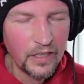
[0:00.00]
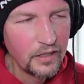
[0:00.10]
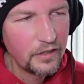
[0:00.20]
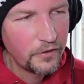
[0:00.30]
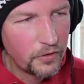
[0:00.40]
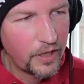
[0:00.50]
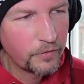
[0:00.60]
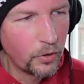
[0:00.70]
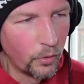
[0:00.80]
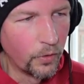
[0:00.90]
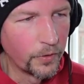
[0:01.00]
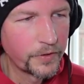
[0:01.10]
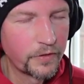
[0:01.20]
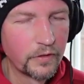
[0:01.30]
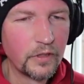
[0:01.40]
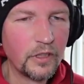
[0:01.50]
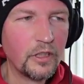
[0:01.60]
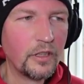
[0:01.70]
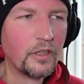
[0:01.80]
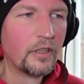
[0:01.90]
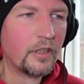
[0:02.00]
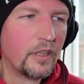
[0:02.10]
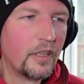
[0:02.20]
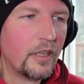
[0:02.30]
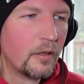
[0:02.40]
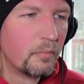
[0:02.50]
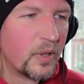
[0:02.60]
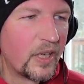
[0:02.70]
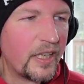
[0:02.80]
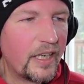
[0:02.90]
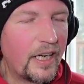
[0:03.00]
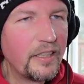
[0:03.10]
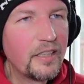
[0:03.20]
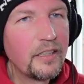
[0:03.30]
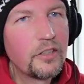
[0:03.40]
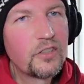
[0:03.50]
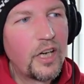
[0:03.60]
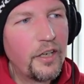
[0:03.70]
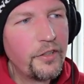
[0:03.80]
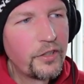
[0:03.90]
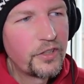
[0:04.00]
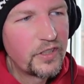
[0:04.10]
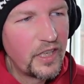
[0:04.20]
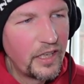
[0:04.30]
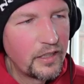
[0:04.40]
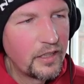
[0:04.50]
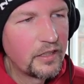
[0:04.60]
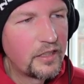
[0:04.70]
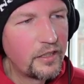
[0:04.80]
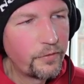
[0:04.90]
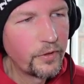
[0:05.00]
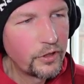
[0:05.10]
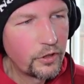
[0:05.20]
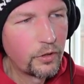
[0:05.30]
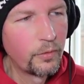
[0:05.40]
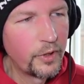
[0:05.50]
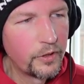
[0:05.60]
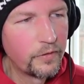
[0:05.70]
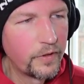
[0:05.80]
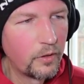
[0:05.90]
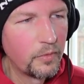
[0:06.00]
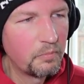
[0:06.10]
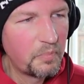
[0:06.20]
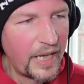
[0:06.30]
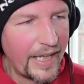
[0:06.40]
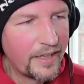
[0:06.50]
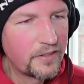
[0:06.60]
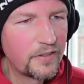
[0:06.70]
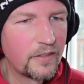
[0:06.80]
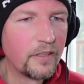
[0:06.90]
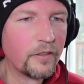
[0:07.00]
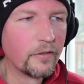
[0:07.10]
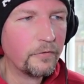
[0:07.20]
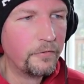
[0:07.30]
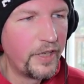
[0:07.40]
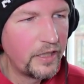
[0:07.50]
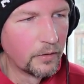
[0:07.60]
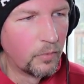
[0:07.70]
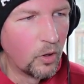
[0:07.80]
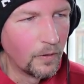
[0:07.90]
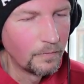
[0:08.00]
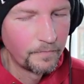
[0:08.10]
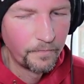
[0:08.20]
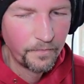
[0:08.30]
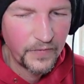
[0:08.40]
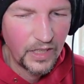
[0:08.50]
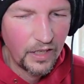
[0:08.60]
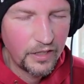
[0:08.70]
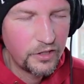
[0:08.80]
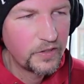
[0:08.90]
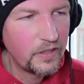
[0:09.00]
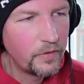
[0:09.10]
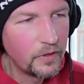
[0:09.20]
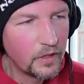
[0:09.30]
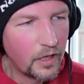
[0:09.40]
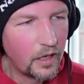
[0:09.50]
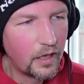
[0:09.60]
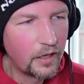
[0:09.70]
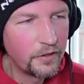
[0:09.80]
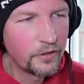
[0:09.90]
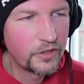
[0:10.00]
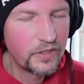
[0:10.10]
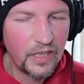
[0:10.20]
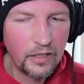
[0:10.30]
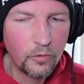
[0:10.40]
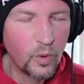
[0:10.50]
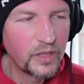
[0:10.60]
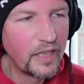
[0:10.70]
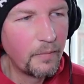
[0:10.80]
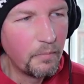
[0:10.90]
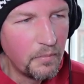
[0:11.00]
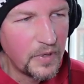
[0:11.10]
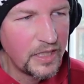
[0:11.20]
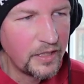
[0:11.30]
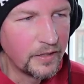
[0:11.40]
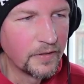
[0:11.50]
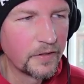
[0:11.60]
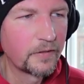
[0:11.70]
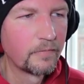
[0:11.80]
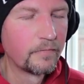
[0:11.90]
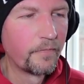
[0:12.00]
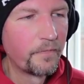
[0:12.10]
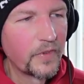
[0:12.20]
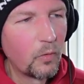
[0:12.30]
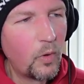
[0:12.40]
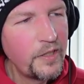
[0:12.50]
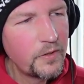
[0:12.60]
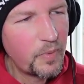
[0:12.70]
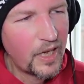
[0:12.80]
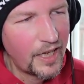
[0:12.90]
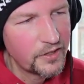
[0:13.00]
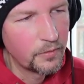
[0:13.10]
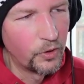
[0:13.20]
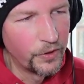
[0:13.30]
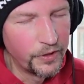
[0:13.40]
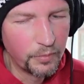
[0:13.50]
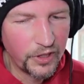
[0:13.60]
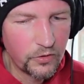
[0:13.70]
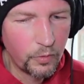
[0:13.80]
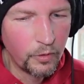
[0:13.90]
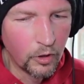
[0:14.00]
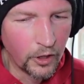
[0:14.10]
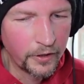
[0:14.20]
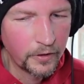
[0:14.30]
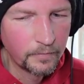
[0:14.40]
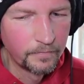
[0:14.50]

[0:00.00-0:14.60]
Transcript: You could have goals. But I think just understanding different career development paths that are available and just even understanding what that means. What is possible in the place we work?